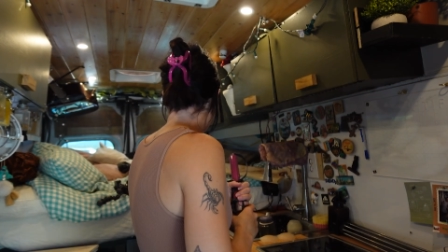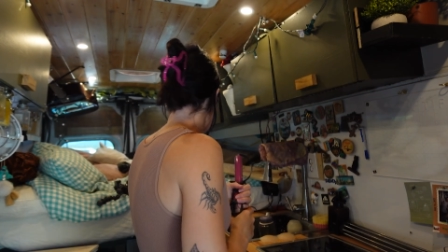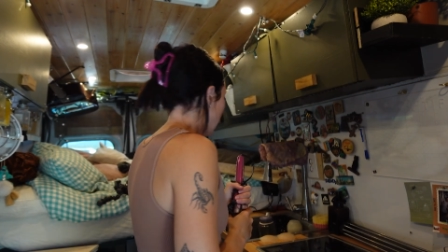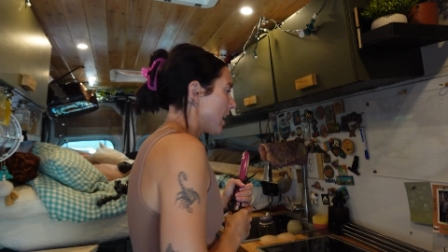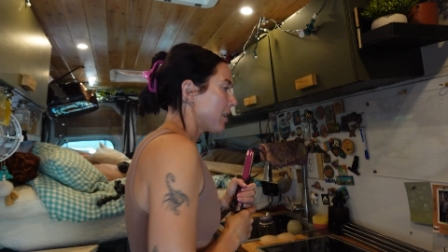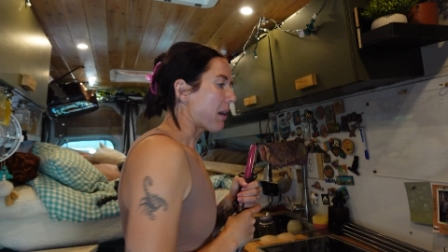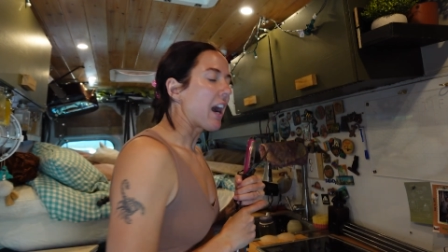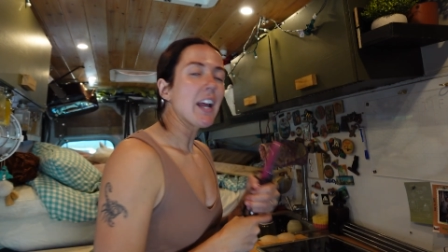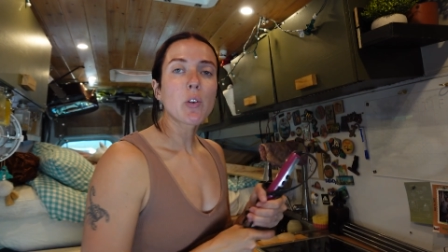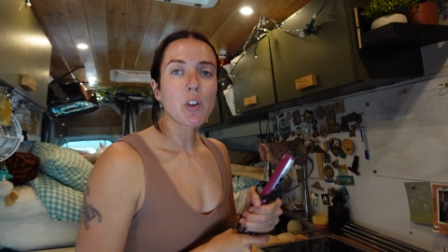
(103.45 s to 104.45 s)
Um,
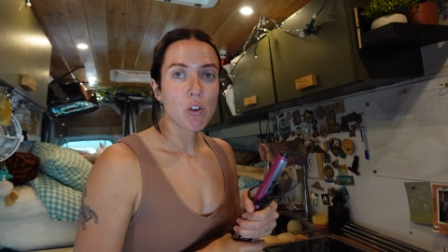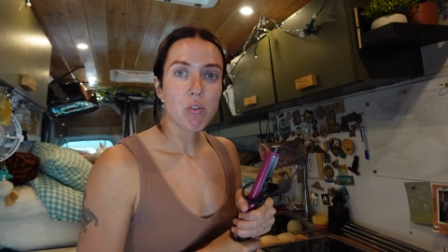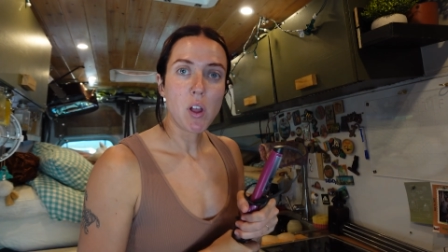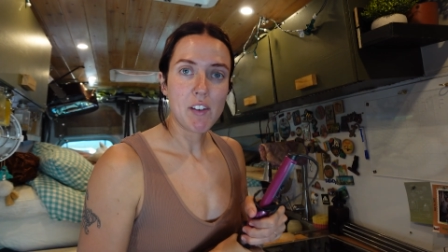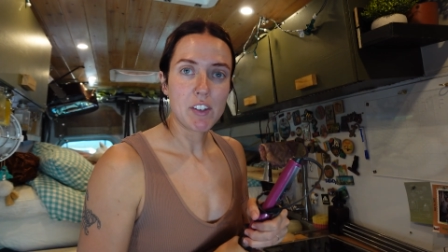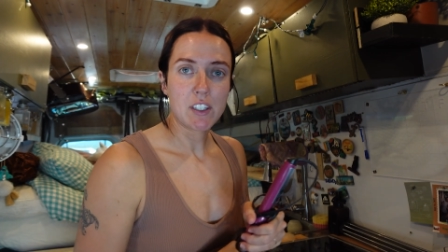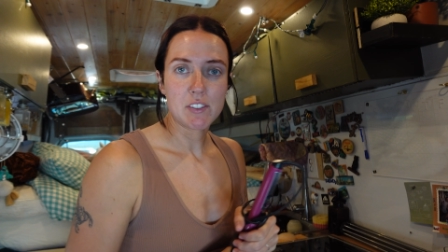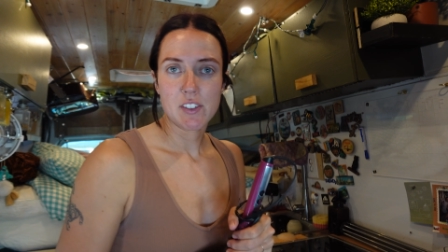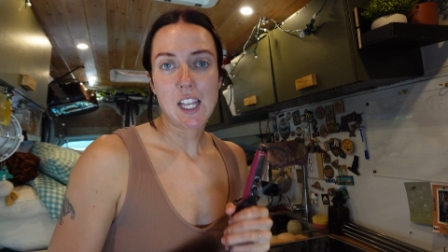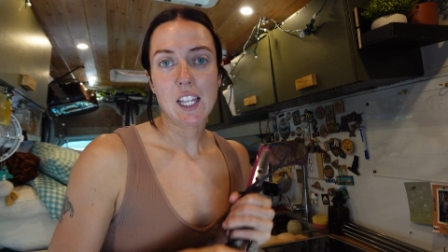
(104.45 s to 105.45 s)
I don't know if we'll have
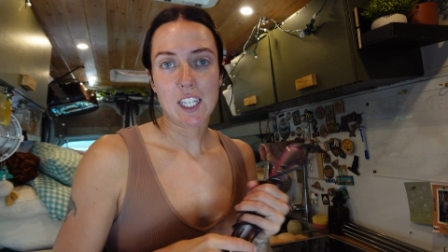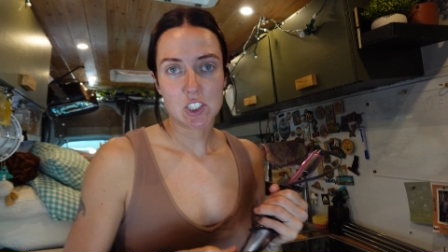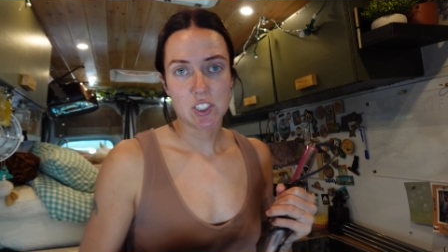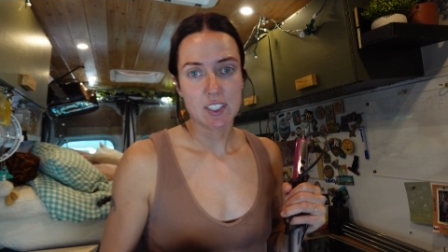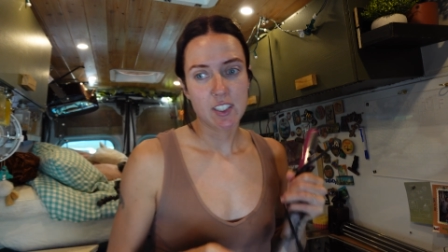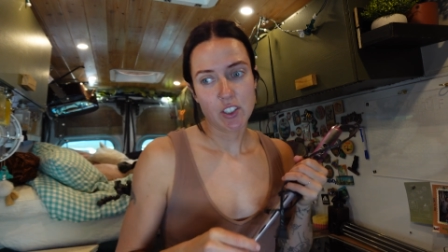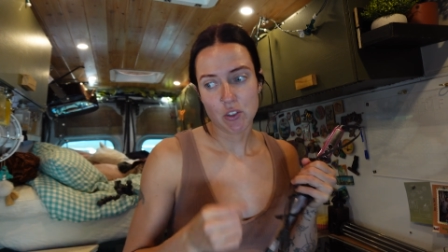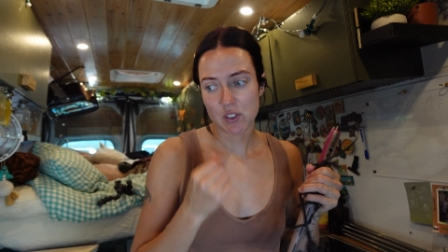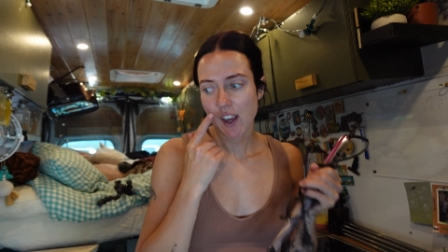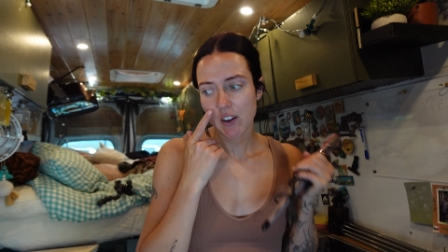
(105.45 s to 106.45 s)
enough electricity to
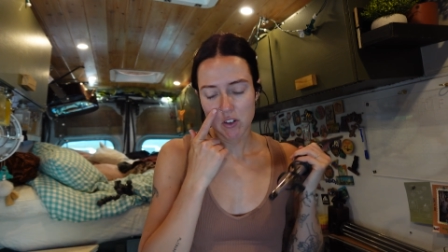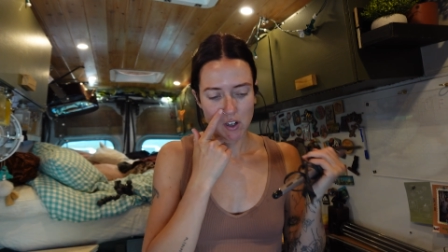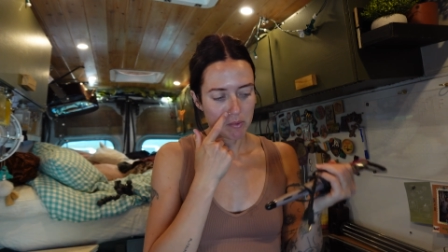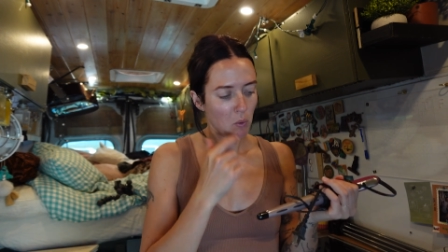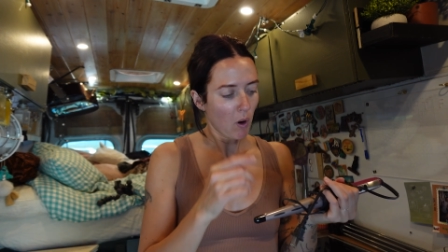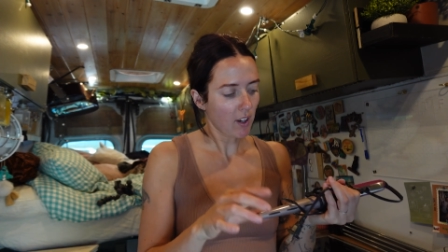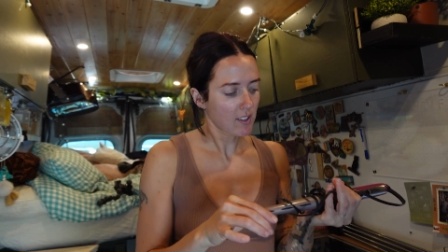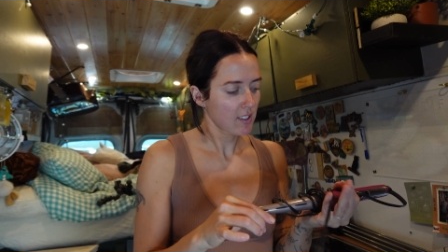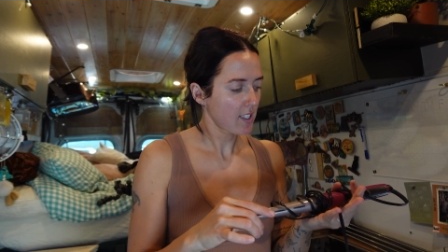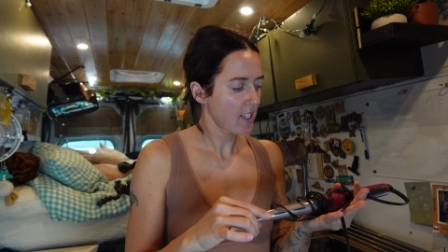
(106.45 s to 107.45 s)
use it. I don't know how many watts
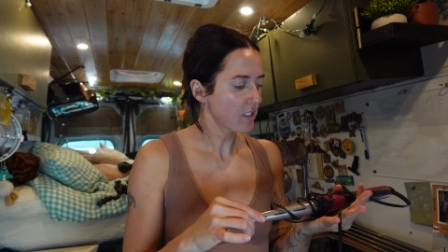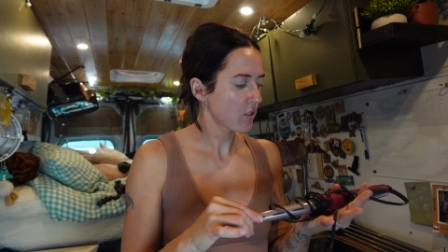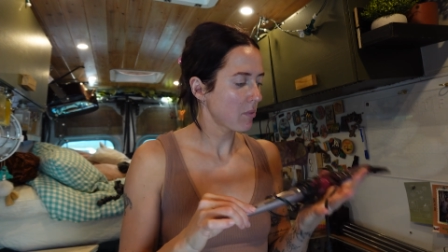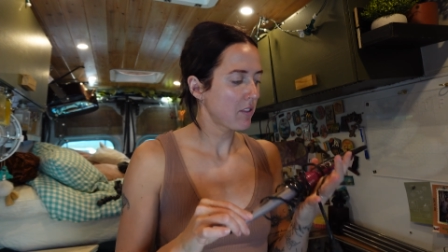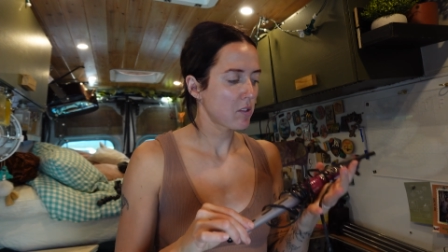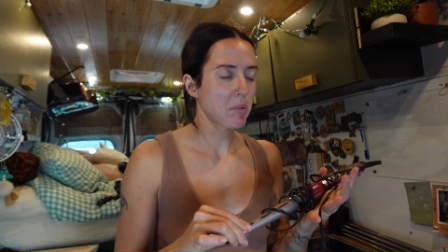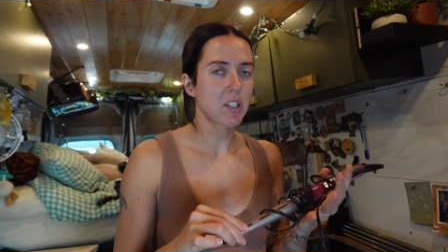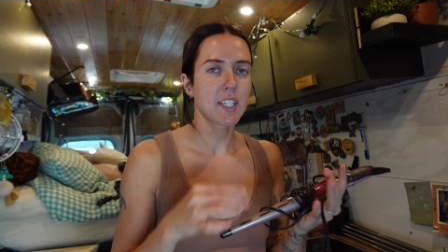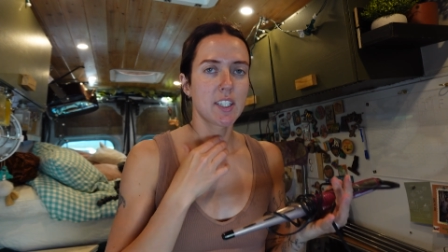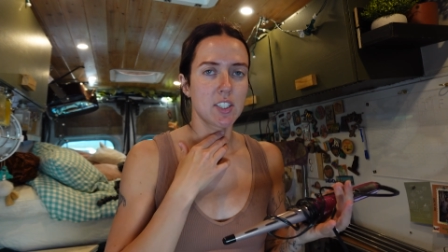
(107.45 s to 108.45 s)
this takes, so I'm gonna have to plug
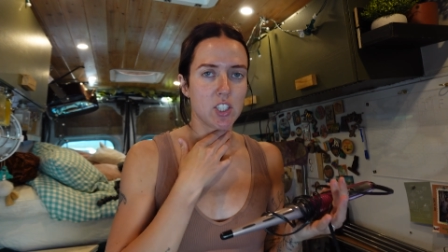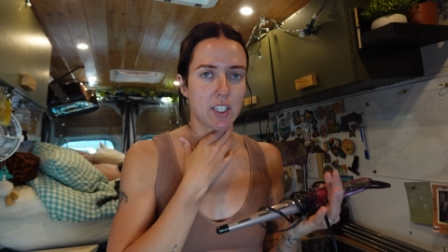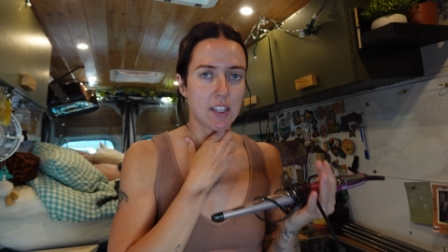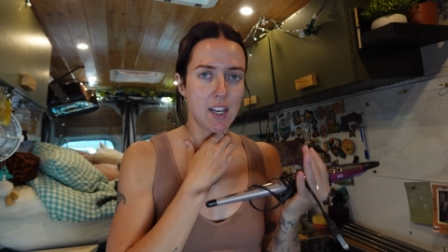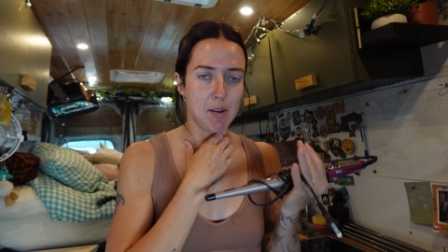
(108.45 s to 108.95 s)
it in and check the...